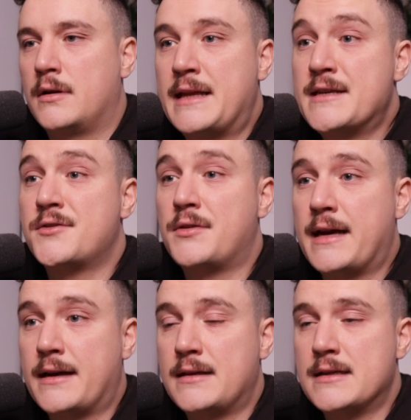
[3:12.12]
test to
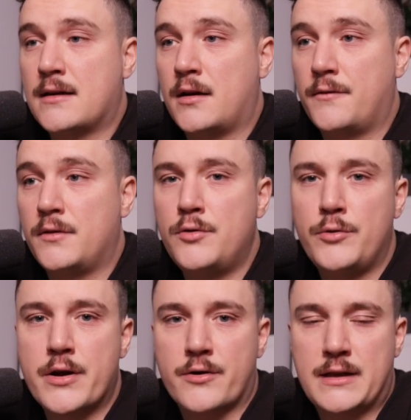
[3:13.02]
take, this kind of
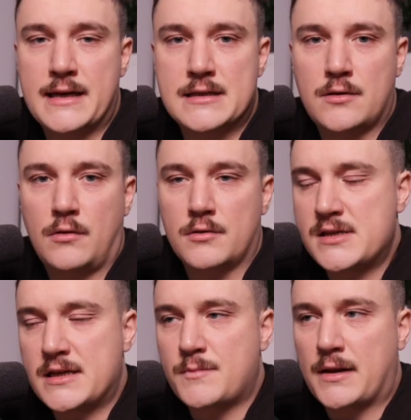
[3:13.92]
2-year test or
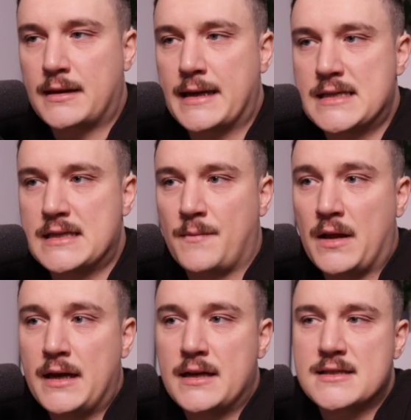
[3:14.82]
6-month test.
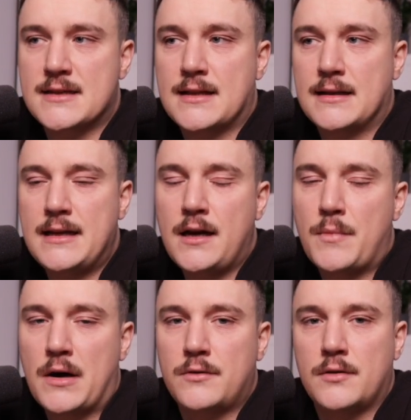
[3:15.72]
Just think
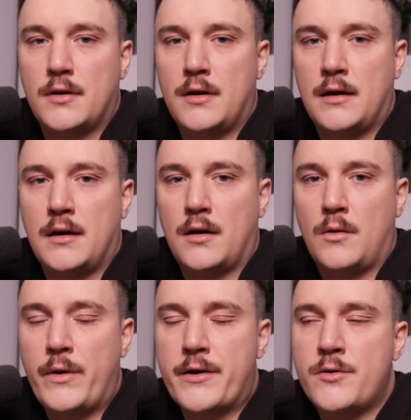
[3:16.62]
about
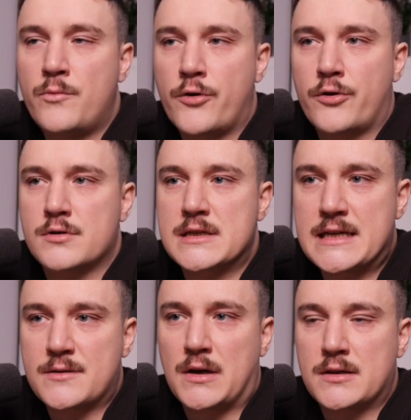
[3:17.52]
where you were
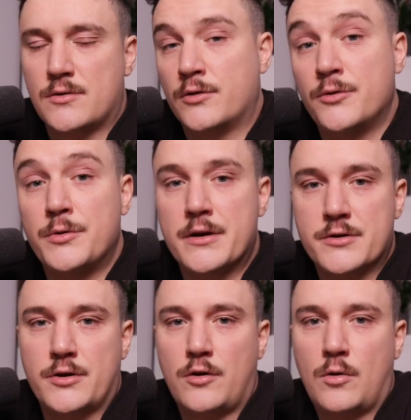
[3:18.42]
6 months or 2
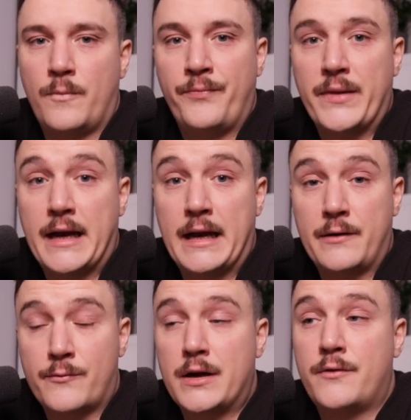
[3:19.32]
years ago and
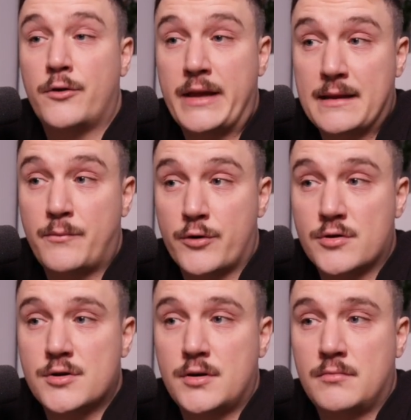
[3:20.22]
write for that
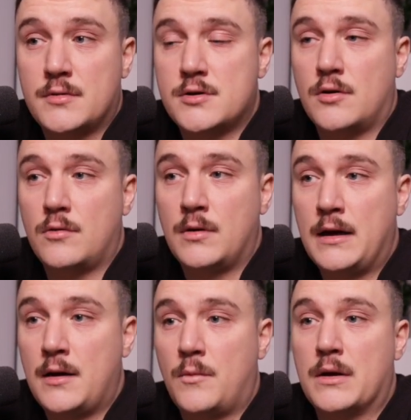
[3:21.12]
person. So
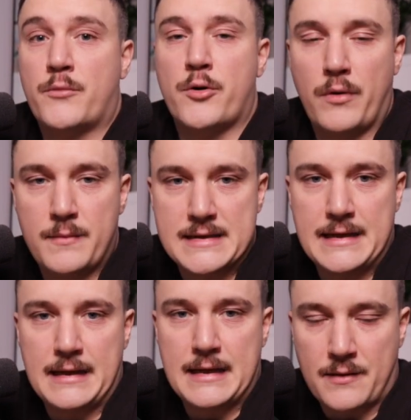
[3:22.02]
what problems
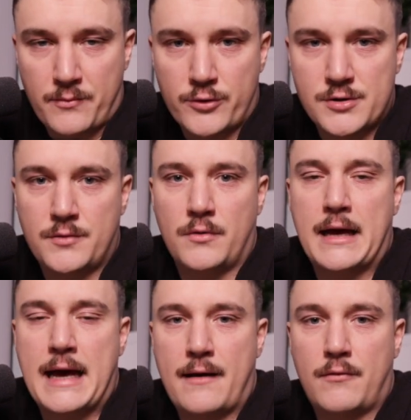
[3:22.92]
did that person
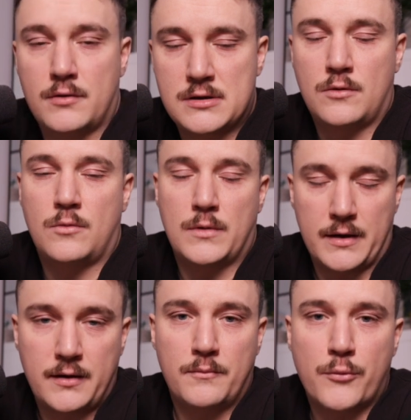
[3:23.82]
have? So what
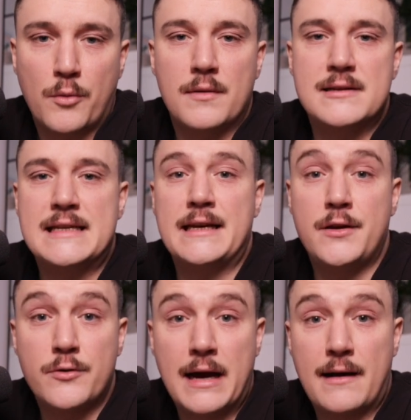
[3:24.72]
problems did
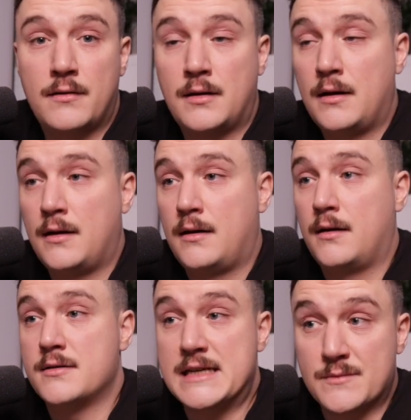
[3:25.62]
you have
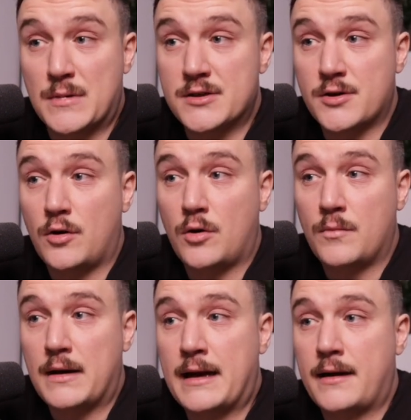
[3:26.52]
6 months ago?
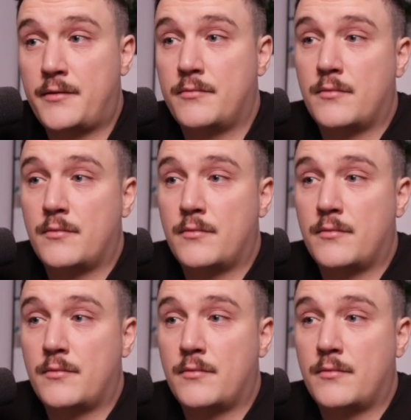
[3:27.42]
And